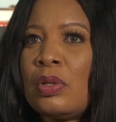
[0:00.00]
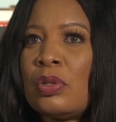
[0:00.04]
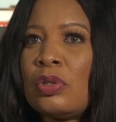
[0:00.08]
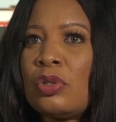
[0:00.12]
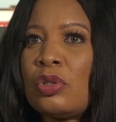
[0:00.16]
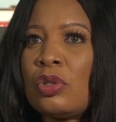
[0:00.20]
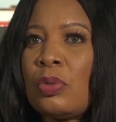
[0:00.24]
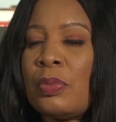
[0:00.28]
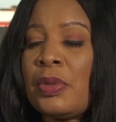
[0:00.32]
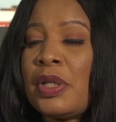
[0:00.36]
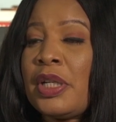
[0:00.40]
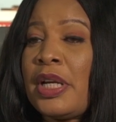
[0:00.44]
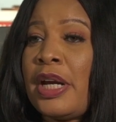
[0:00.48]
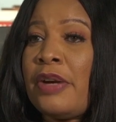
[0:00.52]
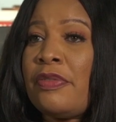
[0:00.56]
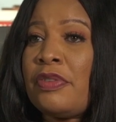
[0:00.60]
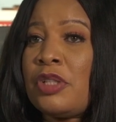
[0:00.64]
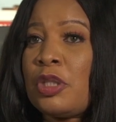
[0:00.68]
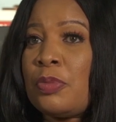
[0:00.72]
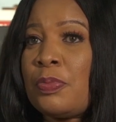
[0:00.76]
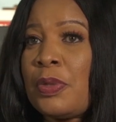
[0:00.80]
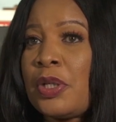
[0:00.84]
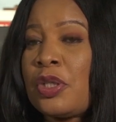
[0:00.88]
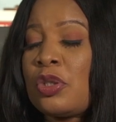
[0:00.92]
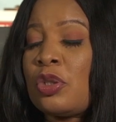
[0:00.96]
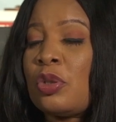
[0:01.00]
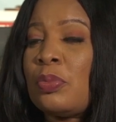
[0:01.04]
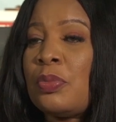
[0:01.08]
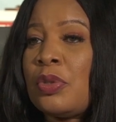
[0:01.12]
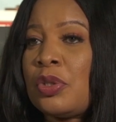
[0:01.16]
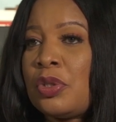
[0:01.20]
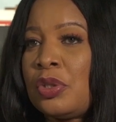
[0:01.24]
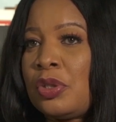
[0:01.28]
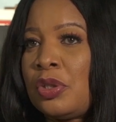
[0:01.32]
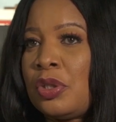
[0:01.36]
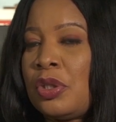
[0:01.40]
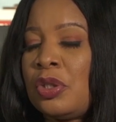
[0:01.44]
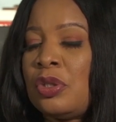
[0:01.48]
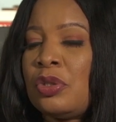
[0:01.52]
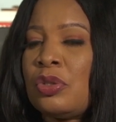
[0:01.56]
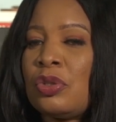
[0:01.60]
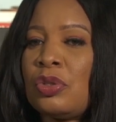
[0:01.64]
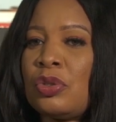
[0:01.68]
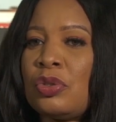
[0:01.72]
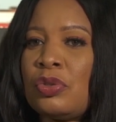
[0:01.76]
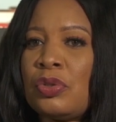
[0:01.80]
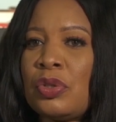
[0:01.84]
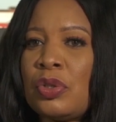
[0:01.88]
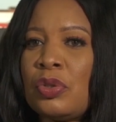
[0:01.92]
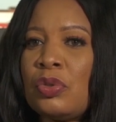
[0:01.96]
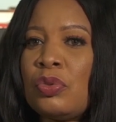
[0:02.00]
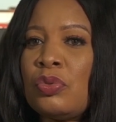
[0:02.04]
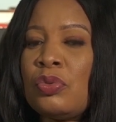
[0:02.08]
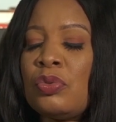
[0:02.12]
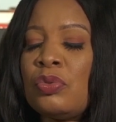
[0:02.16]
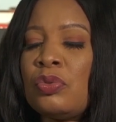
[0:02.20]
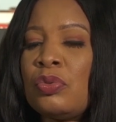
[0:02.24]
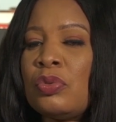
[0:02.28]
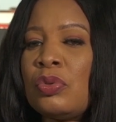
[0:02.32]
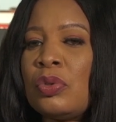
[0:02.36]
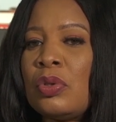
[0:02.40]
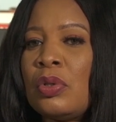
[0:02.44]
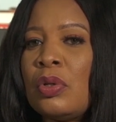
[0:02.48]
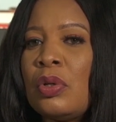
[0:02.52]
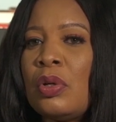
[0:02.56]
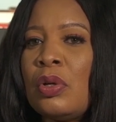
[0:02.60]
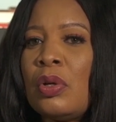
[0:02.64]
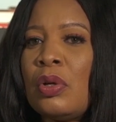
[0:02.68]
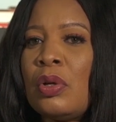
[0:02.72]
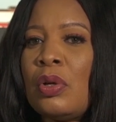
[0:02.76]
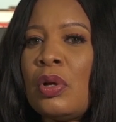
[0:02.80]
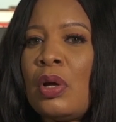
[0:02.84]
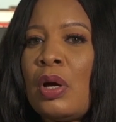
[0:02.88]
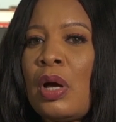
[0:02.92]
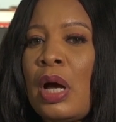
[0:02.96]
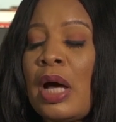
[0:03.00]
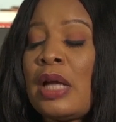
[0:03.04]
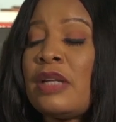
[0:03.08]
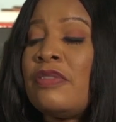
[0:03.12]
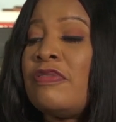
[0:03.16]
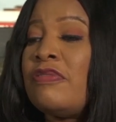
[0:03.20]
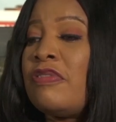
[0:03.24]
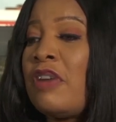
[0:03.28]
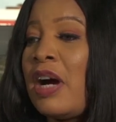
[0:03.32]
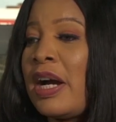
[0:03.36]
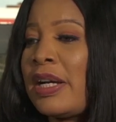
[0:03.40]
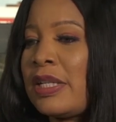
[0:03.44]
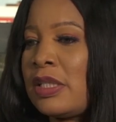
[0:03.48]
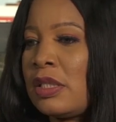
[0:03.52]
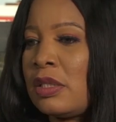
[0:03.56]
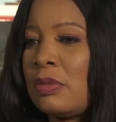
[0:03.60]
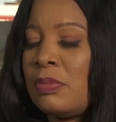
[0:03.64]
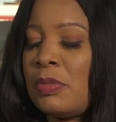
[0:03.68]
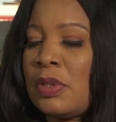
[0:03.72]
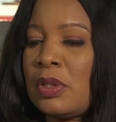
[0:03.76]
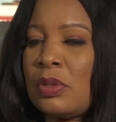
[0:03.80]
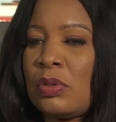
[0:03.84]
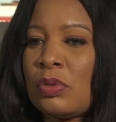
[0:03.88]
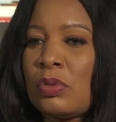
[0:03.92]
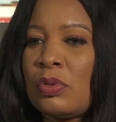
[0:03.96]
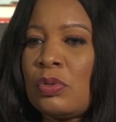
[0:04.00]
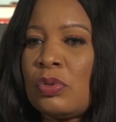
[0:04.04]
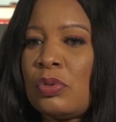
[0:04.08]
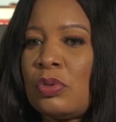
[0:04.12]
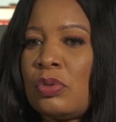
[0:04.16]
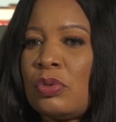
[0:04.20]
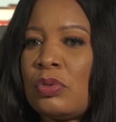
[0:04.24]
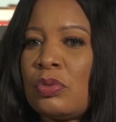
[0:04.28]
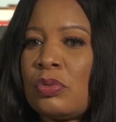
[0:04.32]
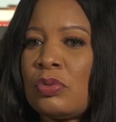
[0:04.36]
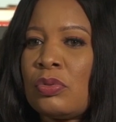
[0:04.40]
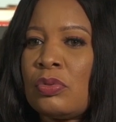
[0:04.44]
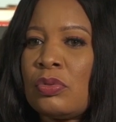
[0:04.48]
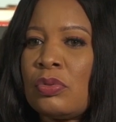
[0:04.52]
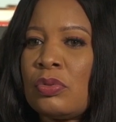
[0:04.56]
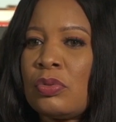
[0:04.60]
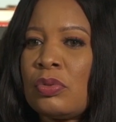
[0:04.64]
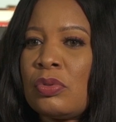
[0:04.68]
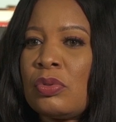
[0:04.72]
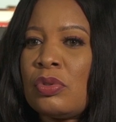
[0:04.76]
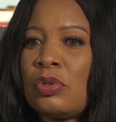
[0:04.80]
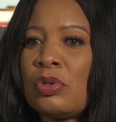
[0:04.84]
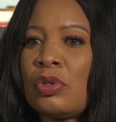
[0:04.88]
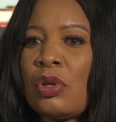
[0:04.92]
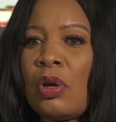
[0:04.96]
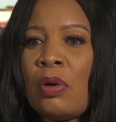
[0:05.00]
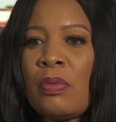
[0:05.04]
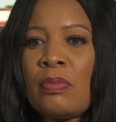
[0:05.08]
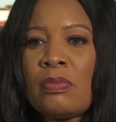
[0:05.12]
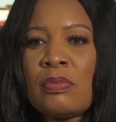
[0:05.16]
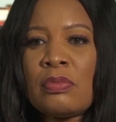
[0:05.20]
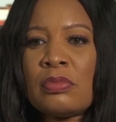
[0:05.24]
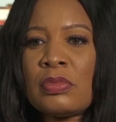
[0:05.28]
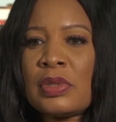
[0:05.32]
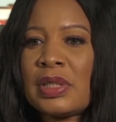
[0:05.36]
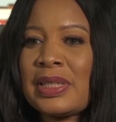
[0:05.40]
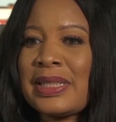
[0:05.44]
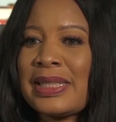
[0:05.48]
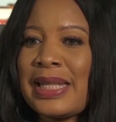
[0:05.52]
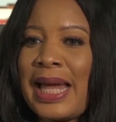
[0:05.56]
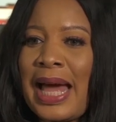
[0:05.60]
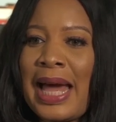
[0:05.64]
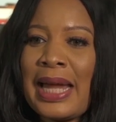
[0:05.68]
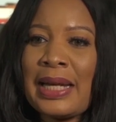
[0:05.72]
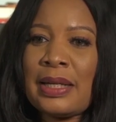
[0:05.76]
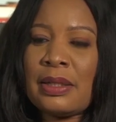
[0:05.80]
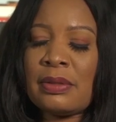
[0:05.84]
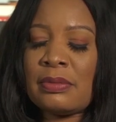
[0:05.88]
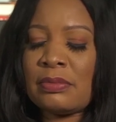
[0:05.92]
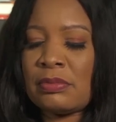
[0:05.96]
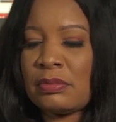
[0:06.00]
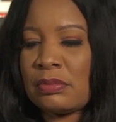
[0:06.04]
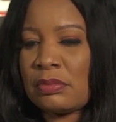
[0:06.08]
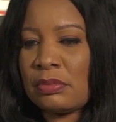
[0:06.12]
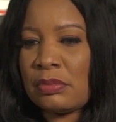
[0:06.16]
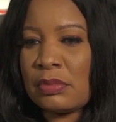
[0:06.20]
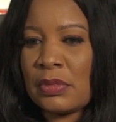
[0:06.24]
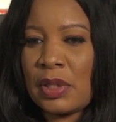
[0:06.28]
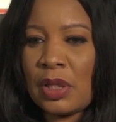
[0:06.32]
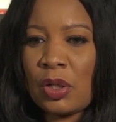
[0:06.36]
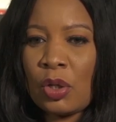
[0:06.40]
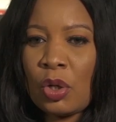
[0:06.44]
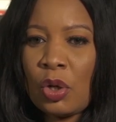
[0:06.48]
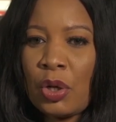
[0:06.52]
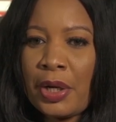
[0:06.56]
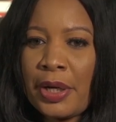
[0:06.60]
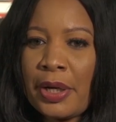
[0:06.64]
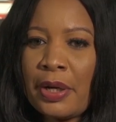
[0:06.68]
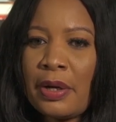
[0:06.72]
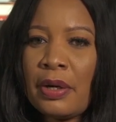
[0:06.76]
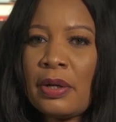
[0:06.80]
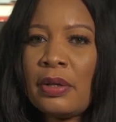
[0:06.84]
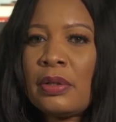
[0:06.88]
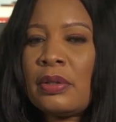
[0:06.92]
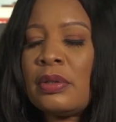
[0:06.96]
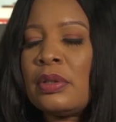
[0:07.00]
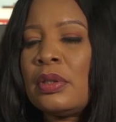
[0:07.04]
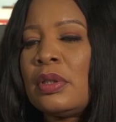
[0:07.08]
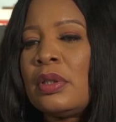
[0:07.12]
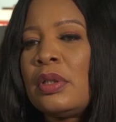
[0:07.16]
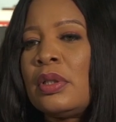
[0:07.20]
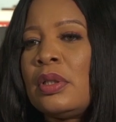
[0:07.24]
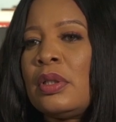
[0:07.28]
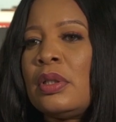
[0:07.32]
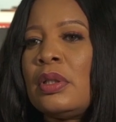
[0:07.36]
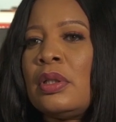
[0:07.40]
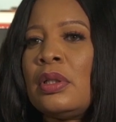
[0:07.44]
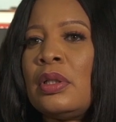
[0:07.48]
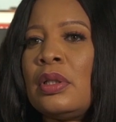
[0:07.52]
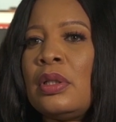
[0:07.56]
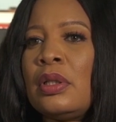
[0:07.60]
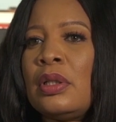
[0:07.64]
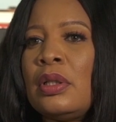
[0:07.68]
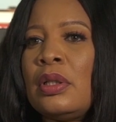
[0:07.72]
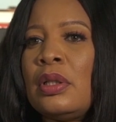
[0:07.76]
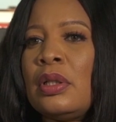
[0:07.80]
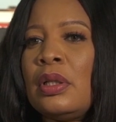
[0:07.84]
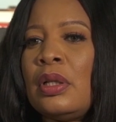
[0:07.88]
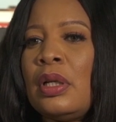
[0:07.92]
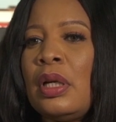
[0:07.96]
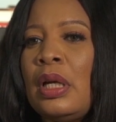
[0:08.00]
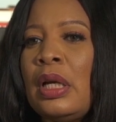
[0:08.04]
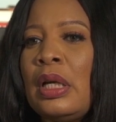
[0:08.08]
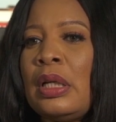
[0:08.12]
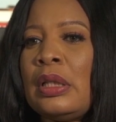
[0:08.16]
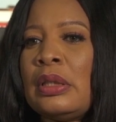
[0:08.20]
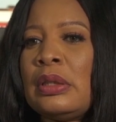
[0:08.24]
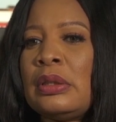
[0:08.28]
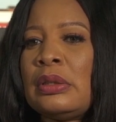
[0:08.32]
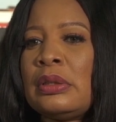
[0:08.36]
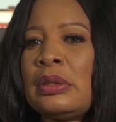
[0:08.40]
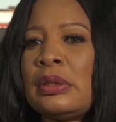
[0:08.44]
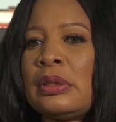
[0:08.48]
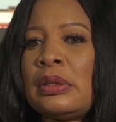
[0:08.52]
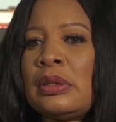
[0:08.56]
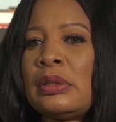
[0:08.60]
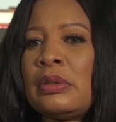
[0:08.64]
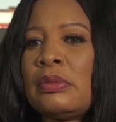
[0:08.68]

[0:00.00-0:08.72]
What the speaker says: somebody I respect so much in the industry who advised me to go to some San lawyer, and